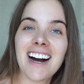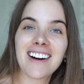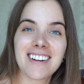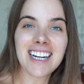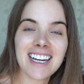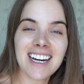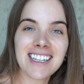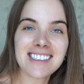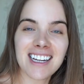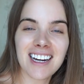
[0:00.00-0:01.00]
All right,
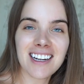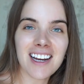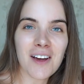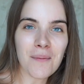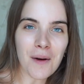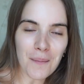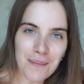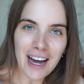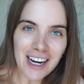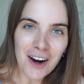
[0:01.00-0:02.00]
guys, I am
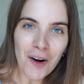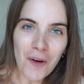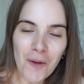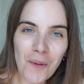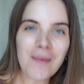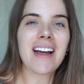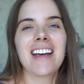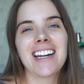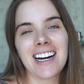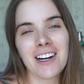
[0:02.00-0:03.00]
back home,
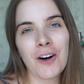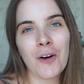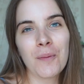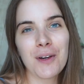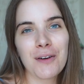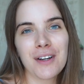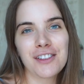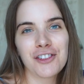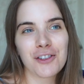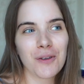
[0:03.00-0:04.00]
and I hope you
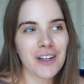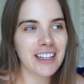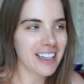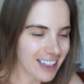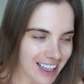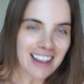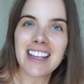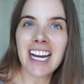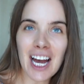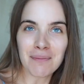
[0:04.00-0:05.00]
enjoyed
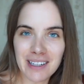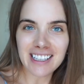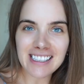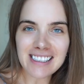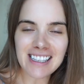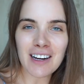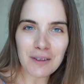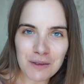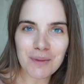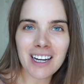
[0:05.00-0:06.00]
the epicness that
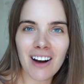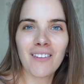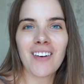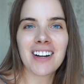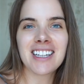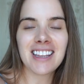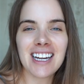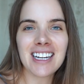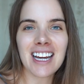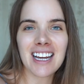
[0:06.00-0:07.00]
was Big Almaty
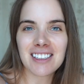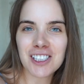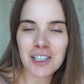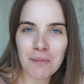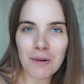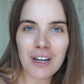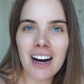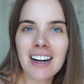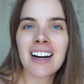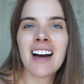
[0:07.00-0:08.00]
Lake and
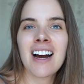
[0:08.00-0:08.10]
Shymbulak.